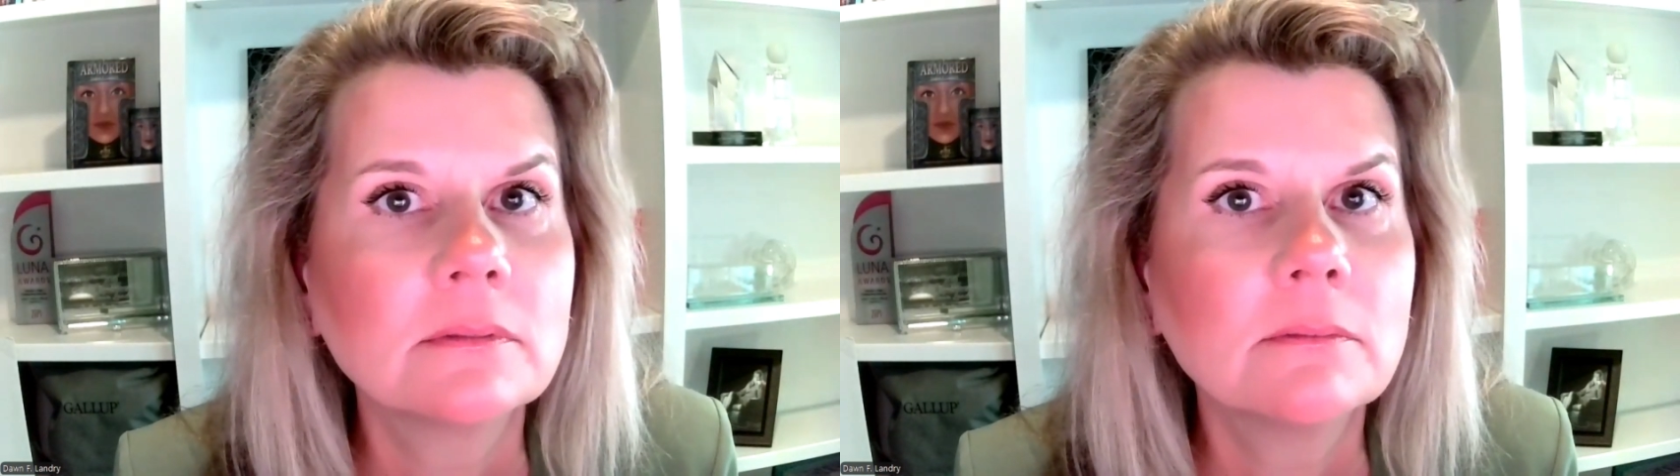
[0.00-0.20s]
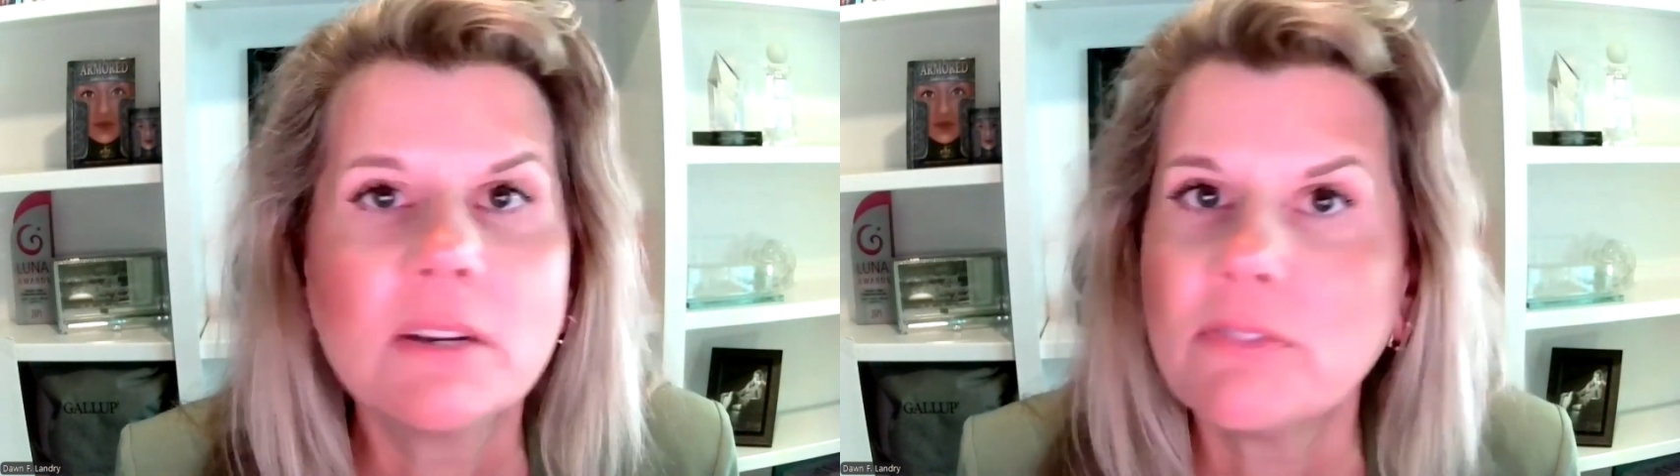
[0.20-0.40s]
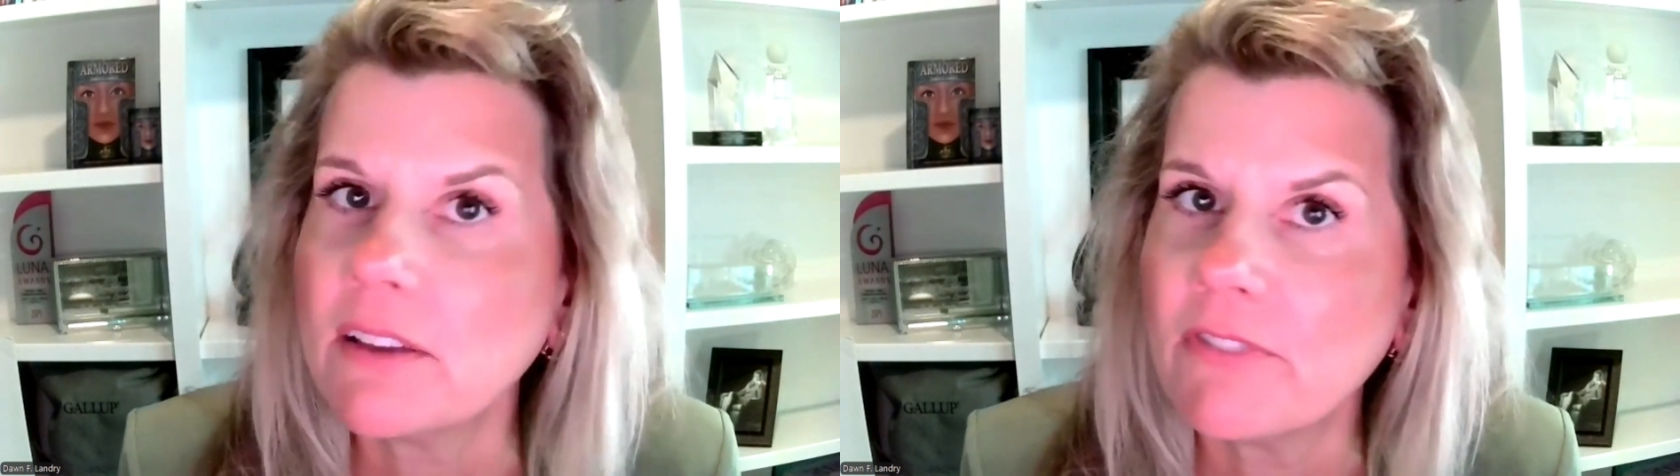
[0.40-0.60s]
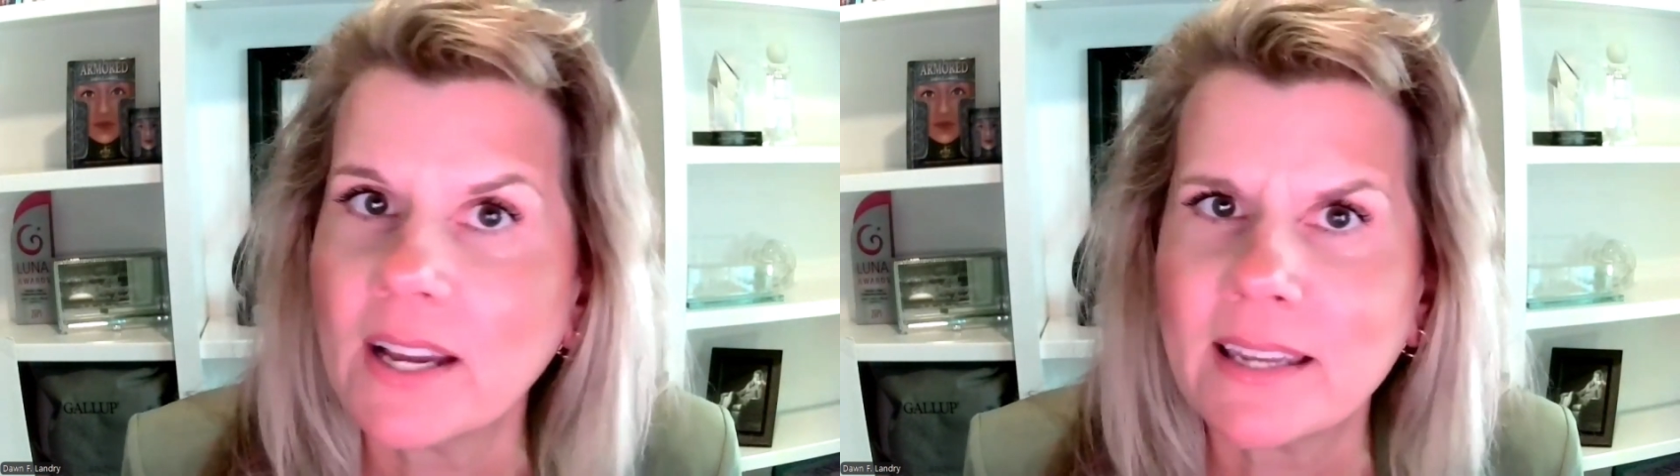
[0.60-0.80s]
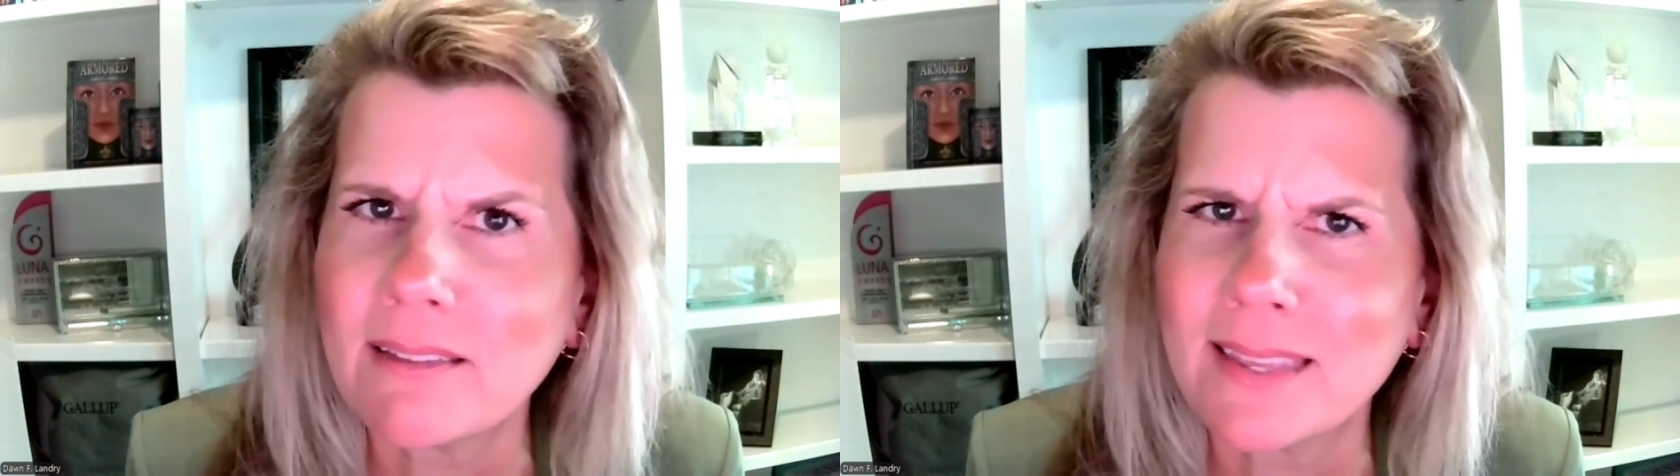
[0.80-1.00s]
What if they
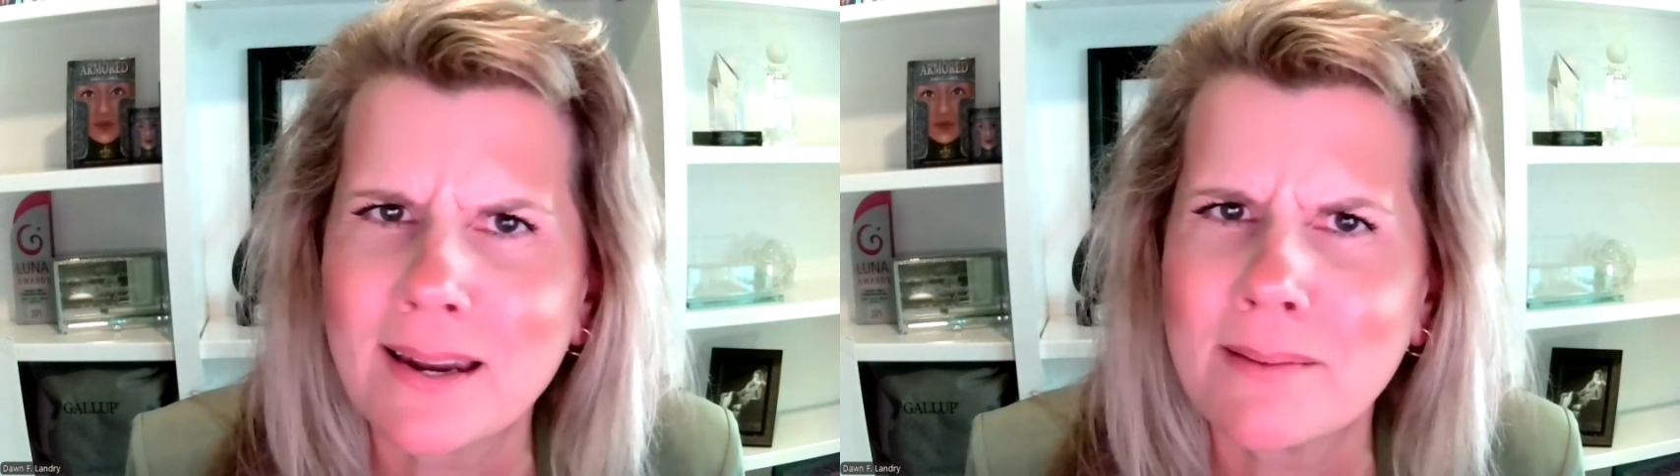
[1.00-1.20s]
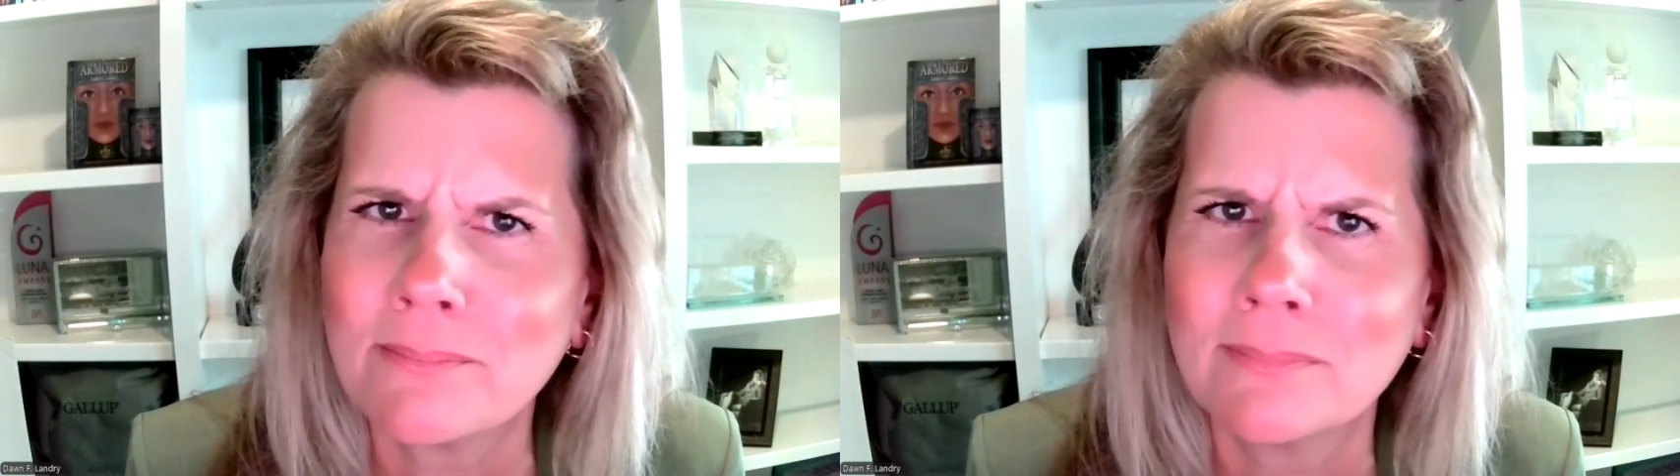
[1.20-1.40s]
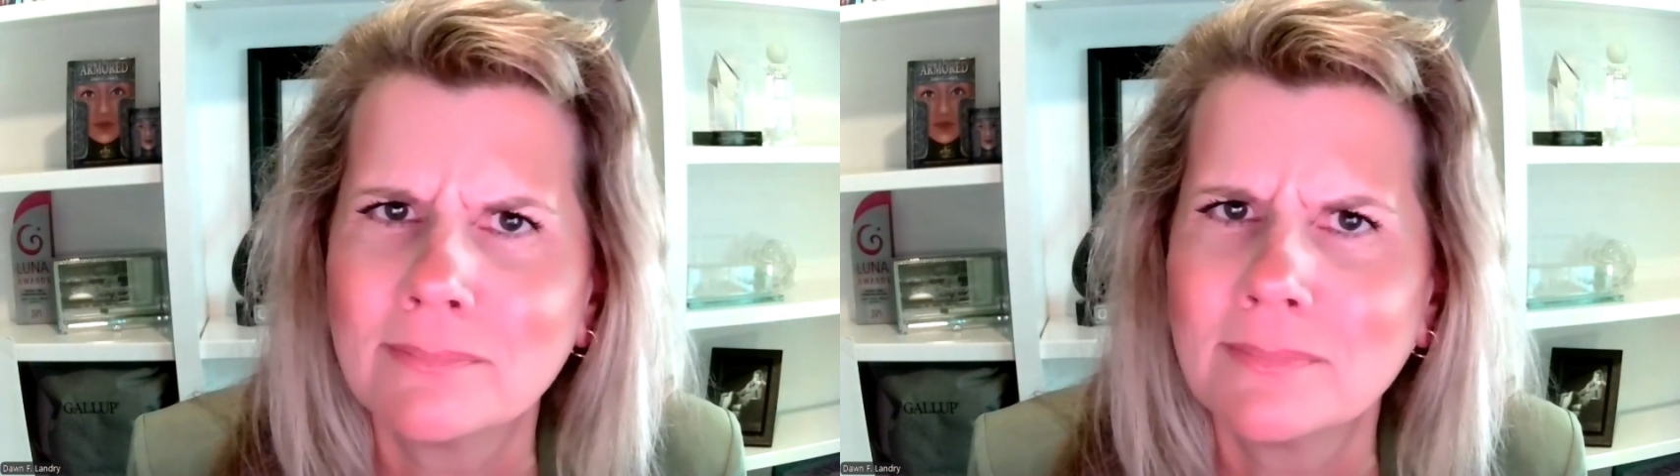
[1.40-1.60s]
find out that I'm